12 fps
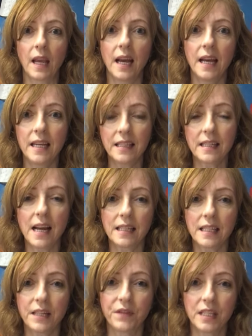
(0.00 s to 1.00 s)
here's an
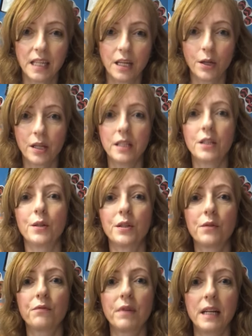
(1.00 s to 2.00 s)
activity you can do
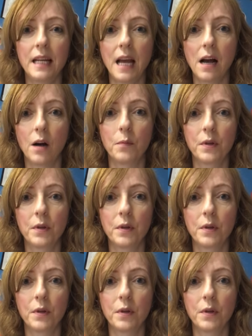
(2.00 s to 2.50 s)
to really help